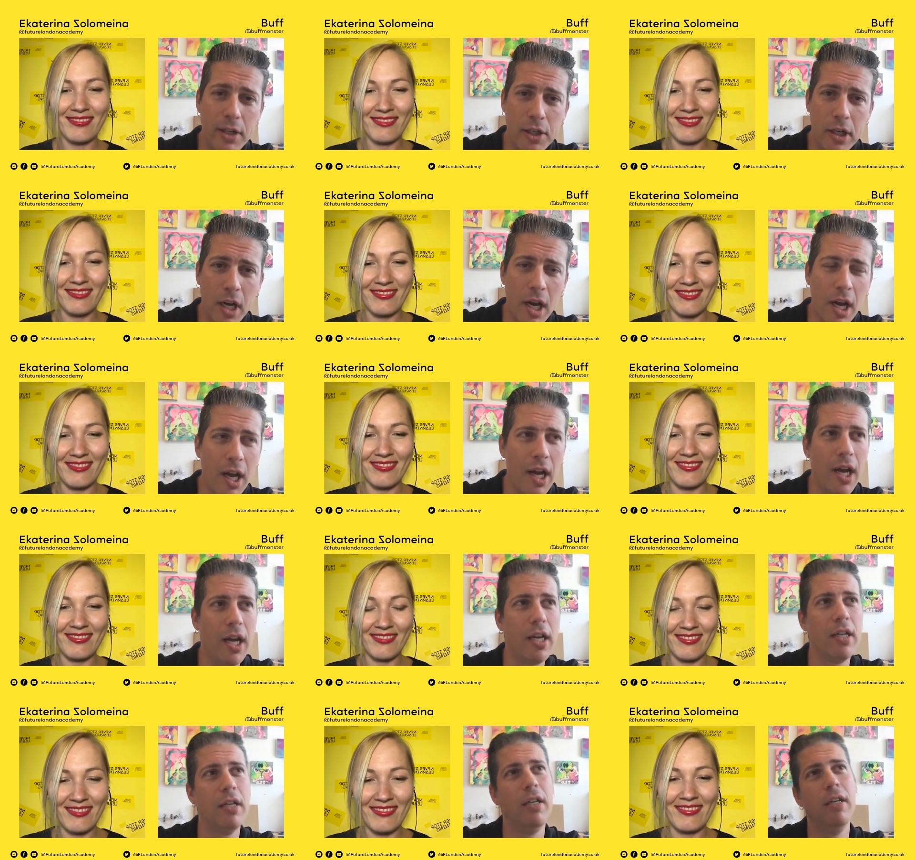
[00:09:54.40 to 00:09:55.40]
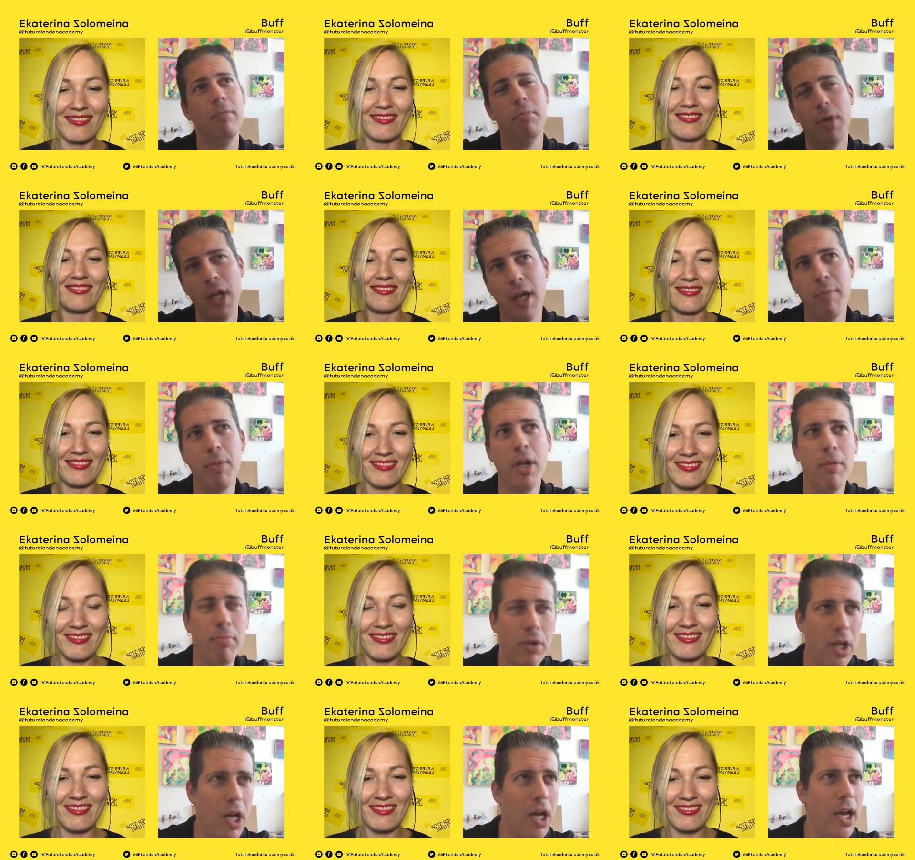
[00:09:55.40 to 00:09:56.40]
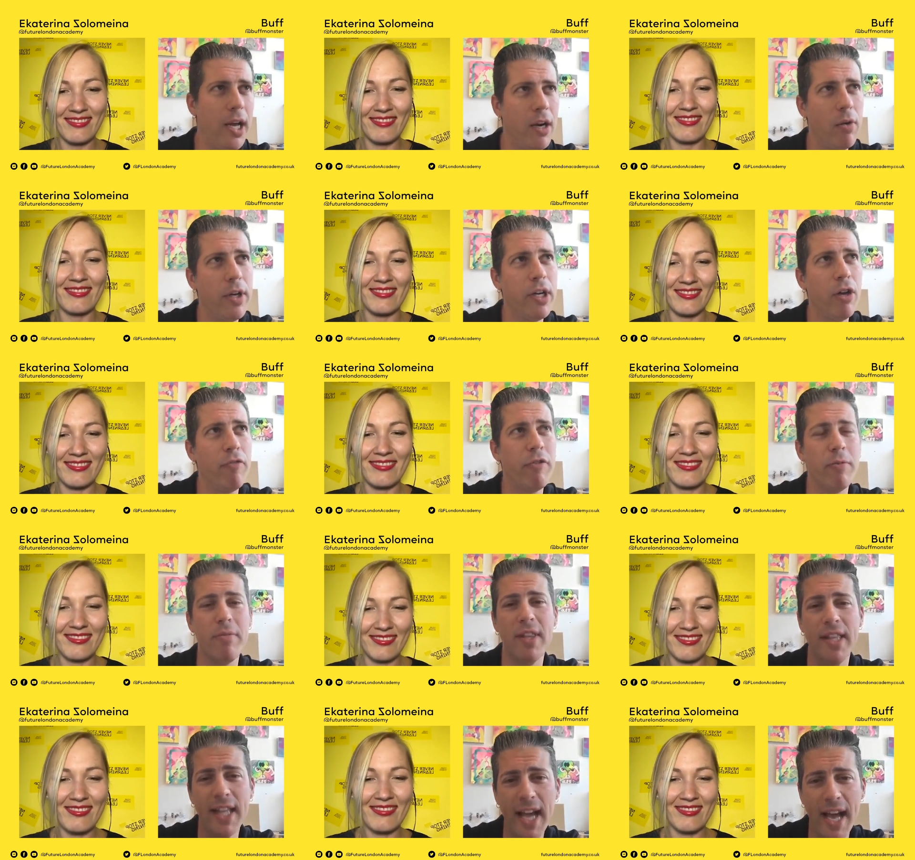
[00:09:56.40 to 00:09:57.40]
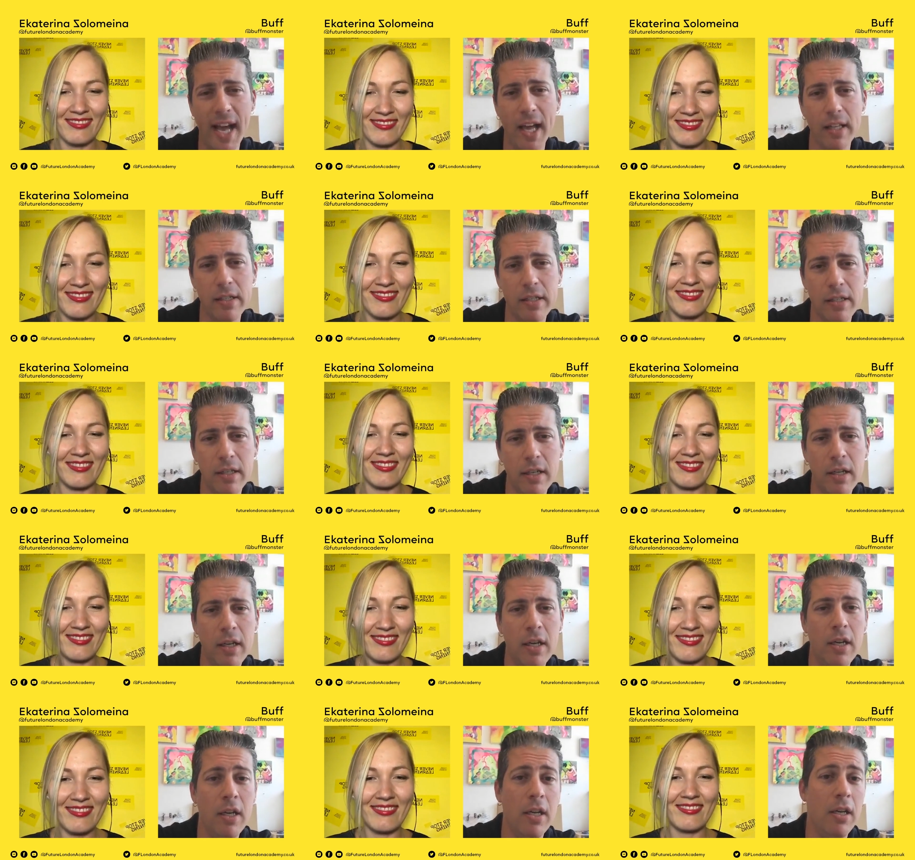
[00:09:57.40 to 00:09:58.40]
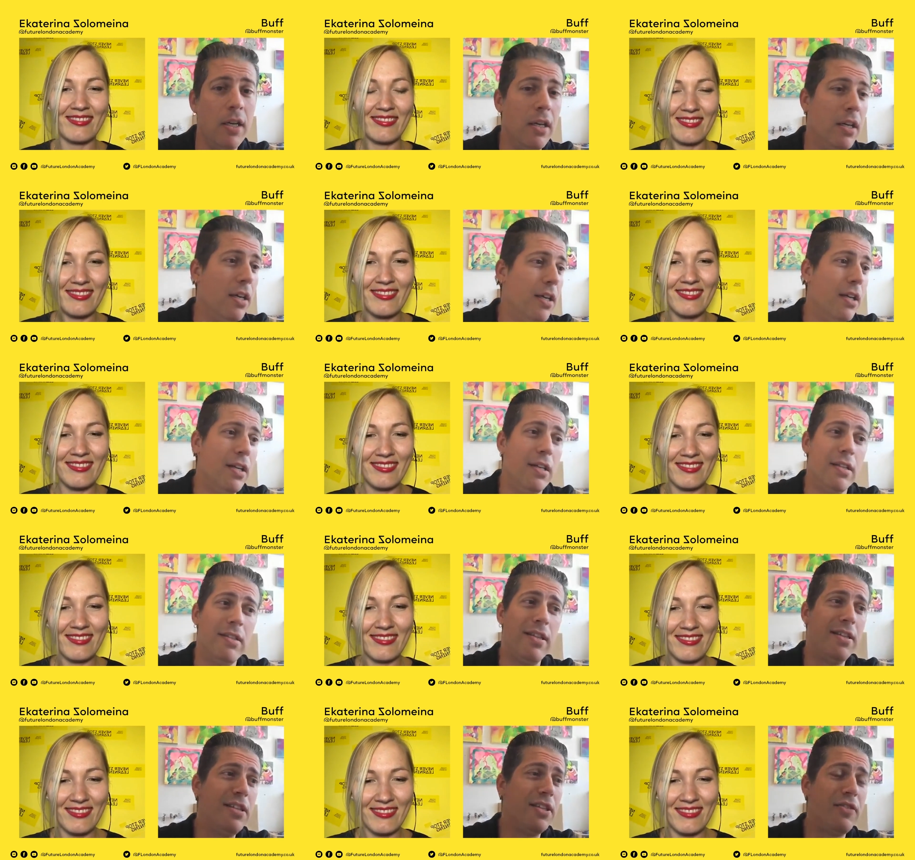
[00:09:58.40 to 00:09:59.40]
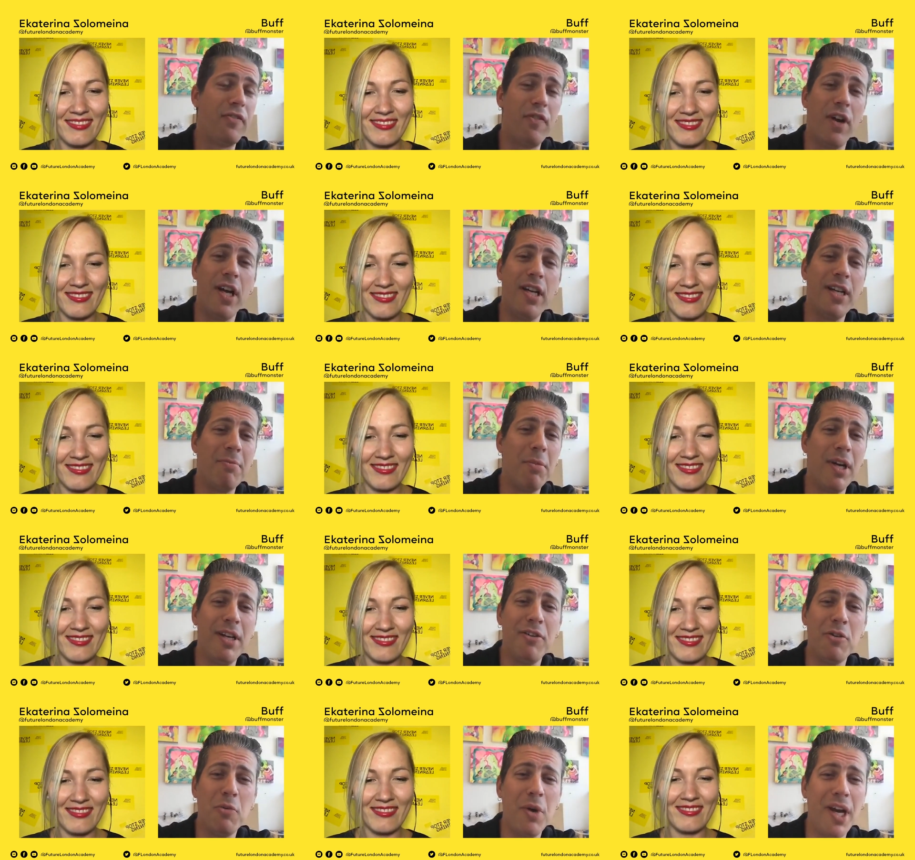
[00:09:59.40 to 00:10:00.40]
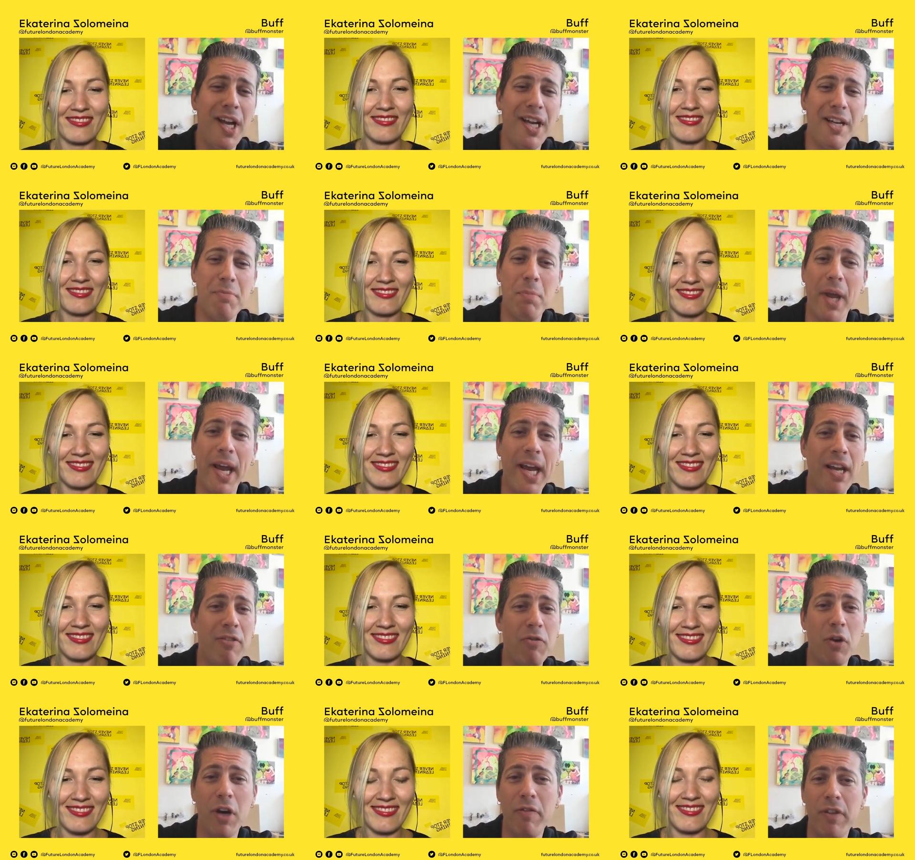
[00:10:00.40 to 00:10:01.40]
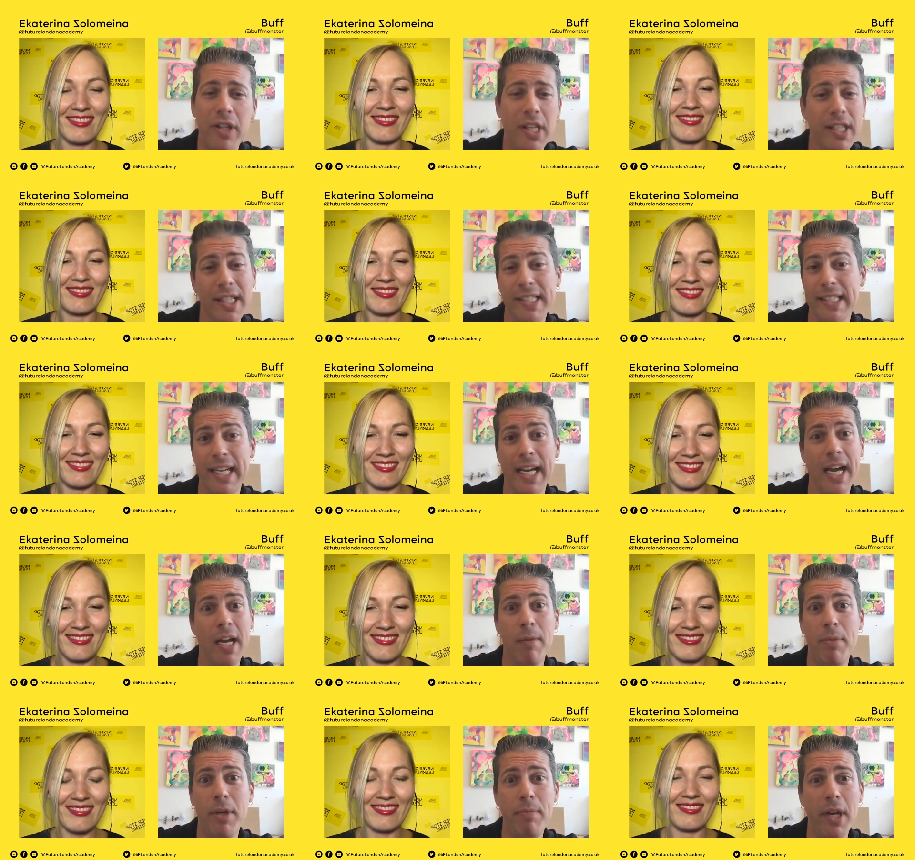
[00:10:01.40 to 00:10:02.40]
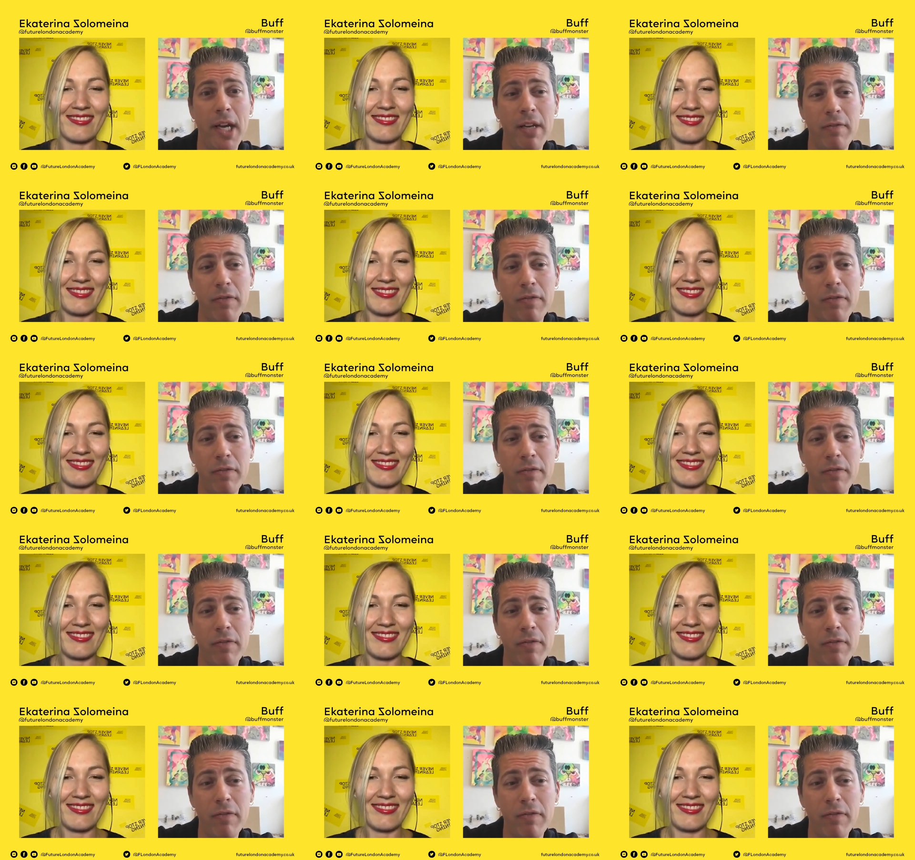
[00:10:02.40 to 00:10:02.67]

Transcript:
Speaker 1: paycheck blah, blah, blah. How do I go from that to just finding my own way and paying for everything that's got to be